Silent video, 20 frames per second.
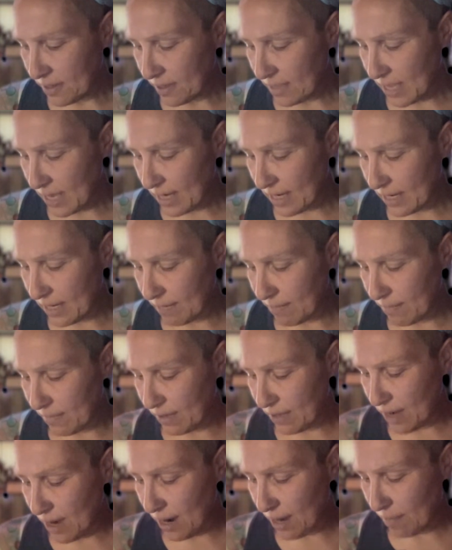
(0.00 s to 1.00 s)
that
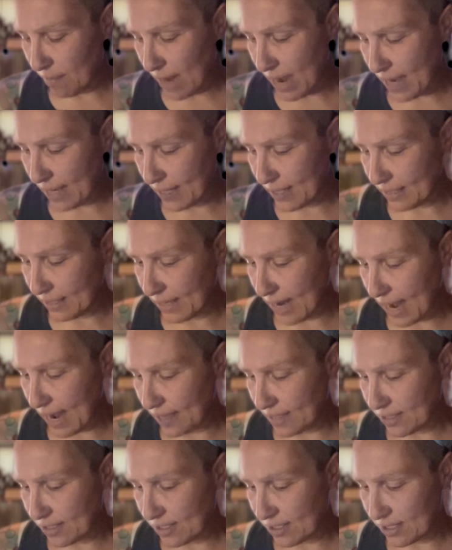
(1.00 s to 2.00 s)
young man in
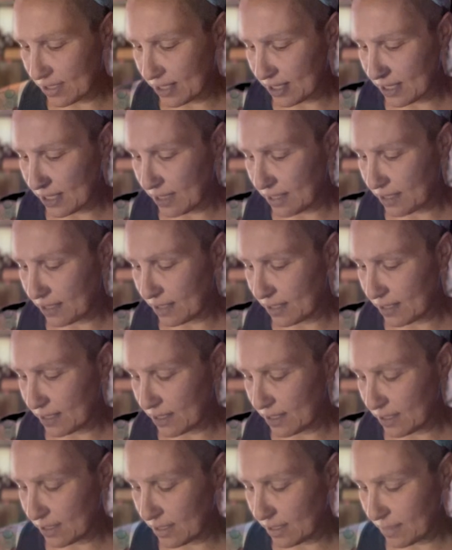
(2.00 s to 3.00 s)
Kansas
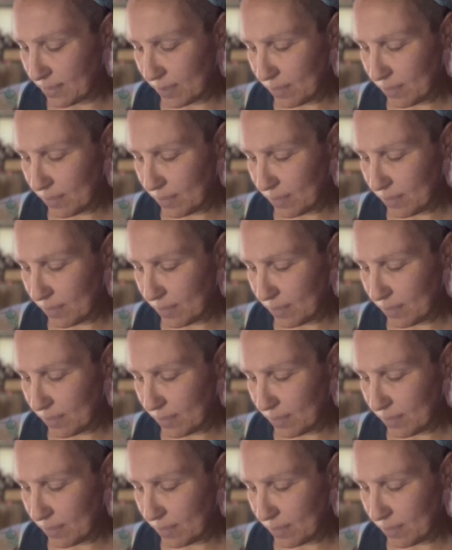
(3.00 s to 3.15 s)
that